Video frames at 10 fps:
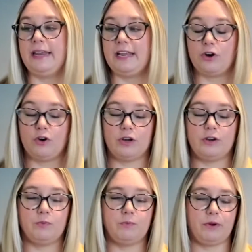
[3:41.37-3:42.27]
it
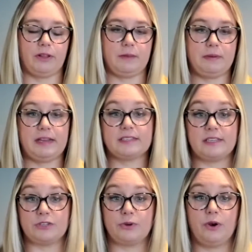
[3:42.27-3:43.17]
could really be a
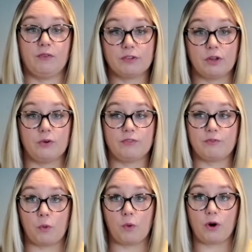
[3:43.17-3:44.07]
sensory overload
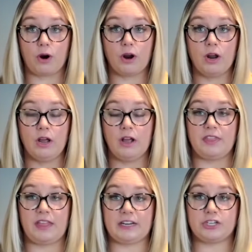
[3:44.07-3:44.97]
for
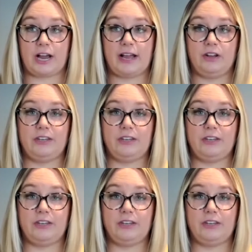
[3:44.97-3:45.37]
that child.